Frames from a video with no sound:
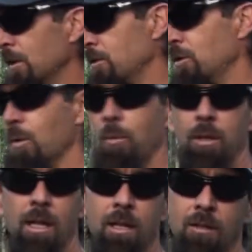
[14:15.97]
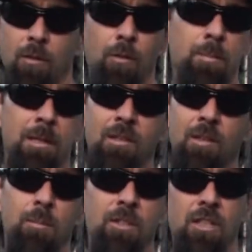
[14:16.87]
to when we get different pieces
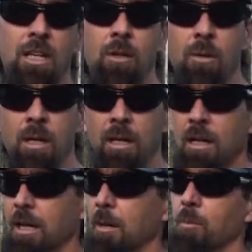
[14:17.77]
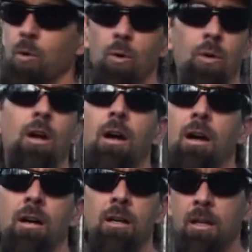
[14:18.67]
of machinery like a Maruca,